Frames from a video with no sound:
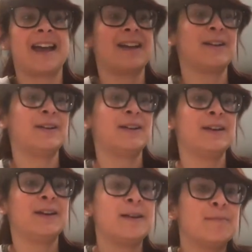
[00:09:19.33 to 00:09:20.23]

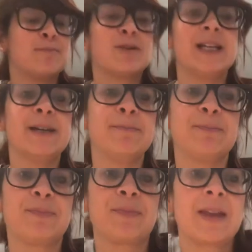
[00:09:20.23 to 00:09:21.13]
works. Brilliant.
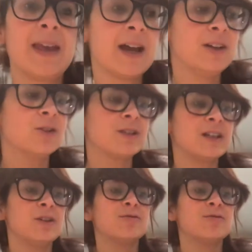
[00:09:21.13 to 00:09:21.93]
And yours are going to look